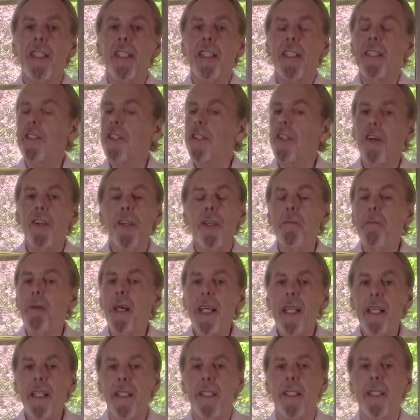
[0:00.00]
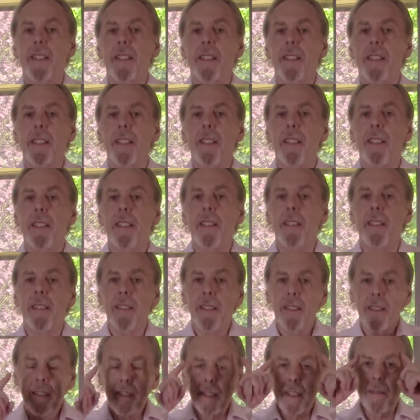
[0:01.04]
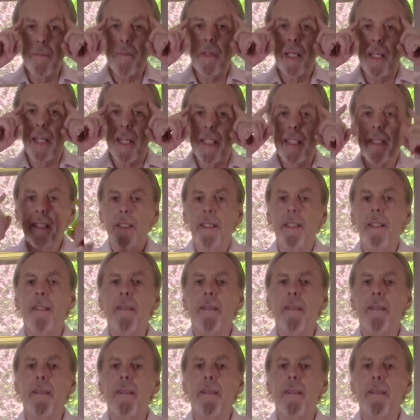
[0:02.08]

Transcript: It's not the penis, it's the mind.